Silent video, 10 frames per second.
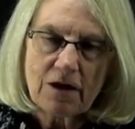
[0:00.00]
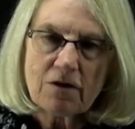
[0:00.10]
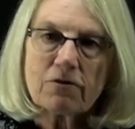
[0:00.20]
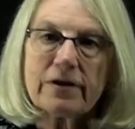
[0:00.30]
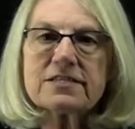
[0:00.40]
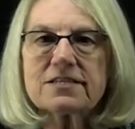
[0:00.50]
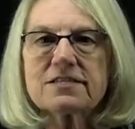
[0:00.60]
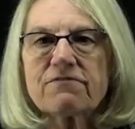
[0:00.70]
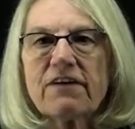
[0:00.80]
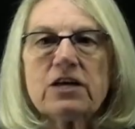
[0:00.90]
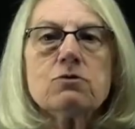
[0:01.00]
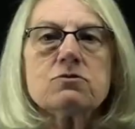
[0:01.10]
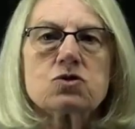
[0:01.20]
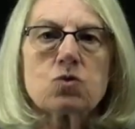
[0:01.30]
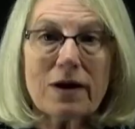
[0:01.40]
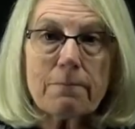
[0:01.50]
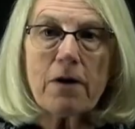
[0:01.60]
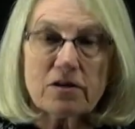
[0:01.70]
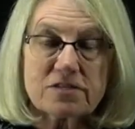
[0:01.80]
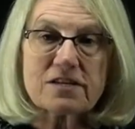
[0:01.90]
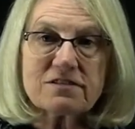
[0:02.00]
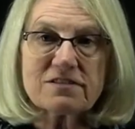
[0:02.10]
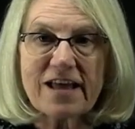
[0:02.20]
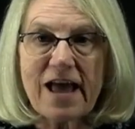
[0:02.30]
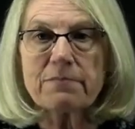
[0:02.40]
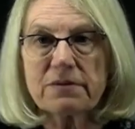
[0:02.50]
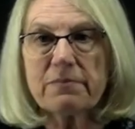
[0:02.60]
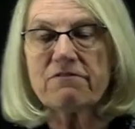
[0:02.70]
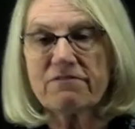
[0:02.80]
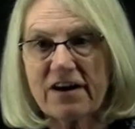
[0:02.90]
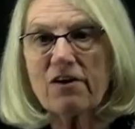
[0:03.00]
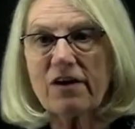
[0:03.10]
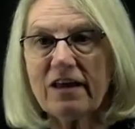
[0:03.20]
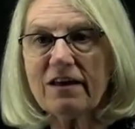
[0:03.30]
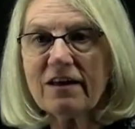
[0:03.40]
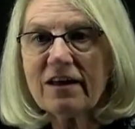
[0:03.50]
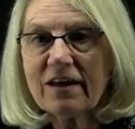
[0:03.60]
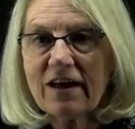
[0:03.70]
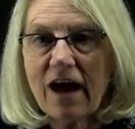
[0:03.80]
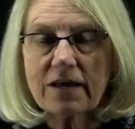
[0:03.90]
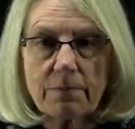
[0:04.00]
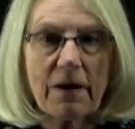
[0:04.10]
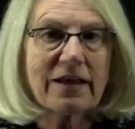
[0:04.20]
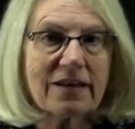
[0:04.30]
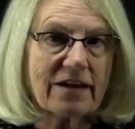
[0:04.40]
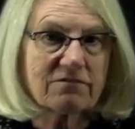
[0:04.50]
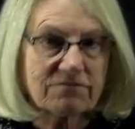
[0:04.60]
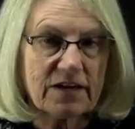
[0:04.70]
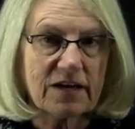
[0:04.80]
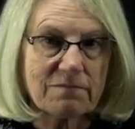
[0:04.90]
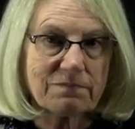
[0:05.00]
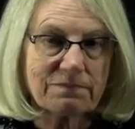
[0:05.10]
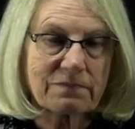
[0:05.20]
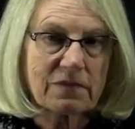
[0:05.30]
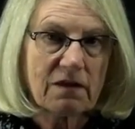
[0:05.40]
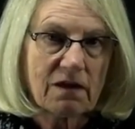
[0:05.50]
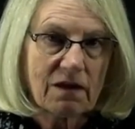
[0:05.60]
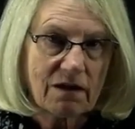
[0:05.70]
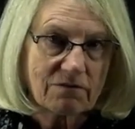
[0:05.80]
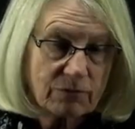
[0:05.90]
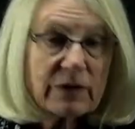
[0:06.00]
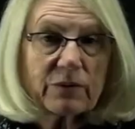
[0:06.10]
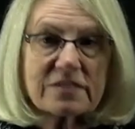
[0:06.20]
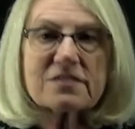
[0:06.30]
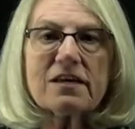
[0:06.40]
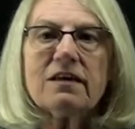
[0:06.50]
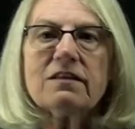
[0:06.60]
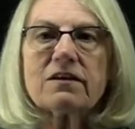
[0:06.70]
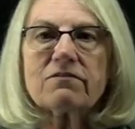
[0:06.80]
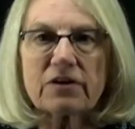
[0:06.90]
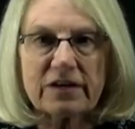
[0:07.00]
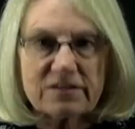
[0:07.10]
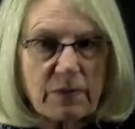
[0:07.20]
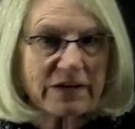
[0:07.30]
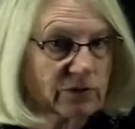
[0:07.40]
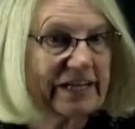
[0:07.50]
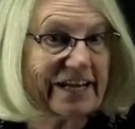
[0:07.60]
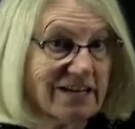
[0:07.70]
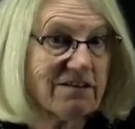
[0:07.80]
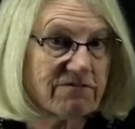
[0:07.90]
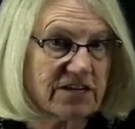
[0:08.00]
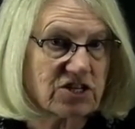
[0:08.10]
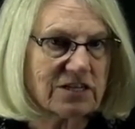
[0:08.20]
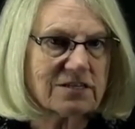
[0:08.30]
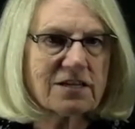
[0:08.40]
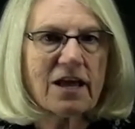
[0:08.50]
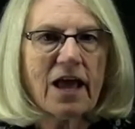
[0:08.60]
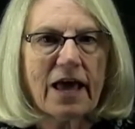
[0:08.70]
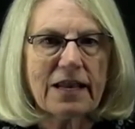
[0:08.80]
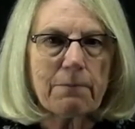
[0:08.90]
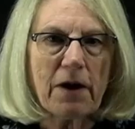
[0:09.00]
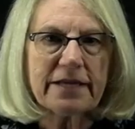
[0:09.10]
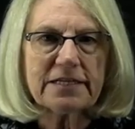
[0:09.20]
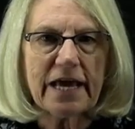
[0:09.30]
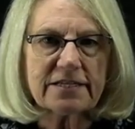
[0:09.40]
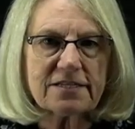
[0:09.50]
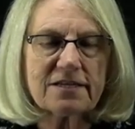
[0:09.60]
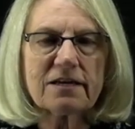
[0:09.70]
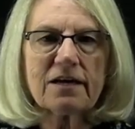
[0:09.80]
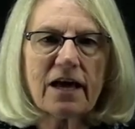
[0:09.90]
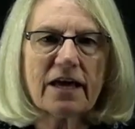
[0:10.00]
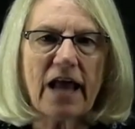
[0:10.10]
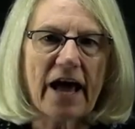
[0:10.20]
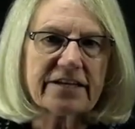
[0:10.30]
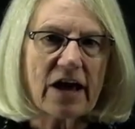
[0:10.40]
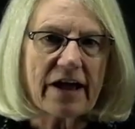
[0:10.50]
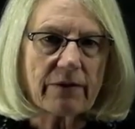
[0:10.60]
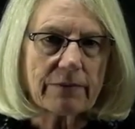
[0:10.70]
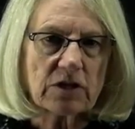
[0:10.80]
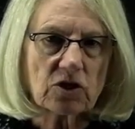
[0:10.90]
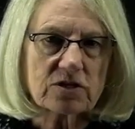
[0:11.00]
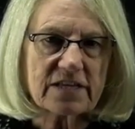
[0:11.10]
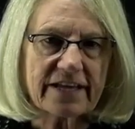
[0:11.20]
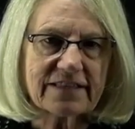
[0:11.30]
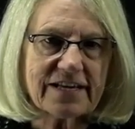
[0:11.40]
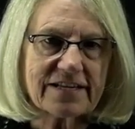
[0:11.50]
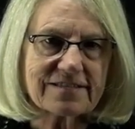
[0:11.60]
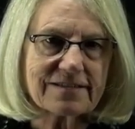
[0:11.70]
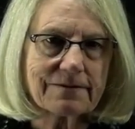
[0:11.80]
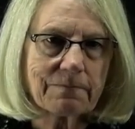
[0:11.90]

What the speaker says: For instance, if I use square pulses, they happen to occupy a lot of frequency. They're very spectrally inefficient, and I might get an eye diagram that looks like this.